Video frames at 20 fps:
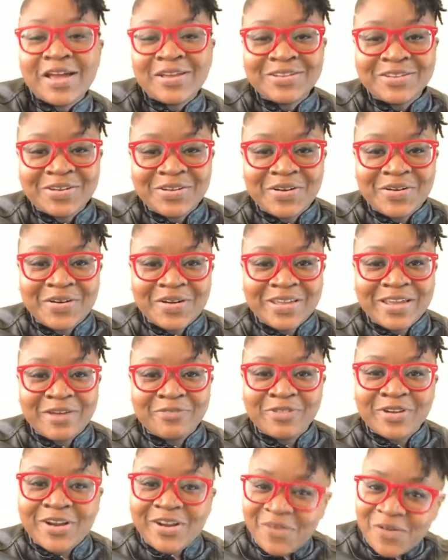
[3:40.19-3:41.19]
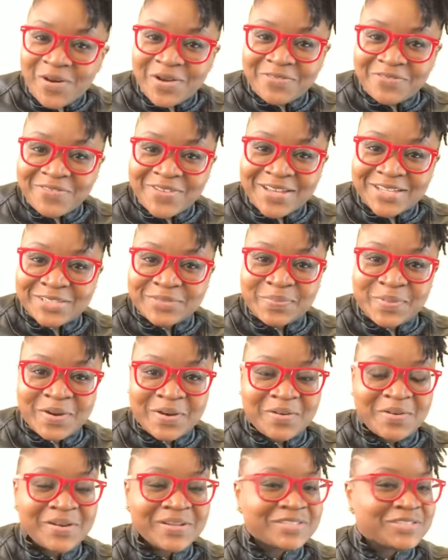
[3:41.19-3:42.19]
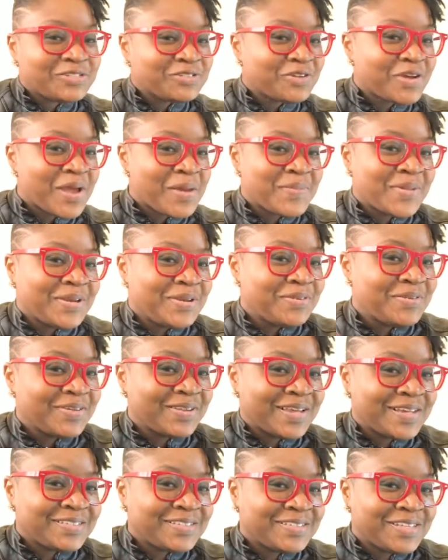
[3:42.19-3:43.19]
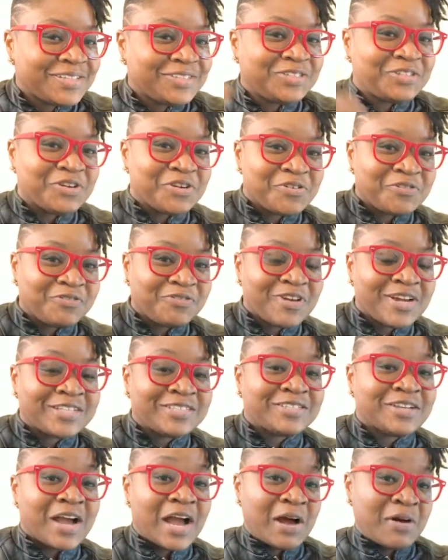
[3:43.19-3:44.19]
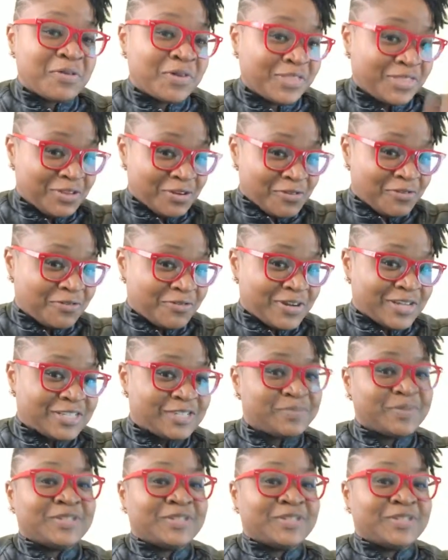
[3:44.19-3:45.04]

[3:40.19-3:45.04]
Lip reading: you ever go on Facebook or Instagram and you realize that your friends are out with your friends,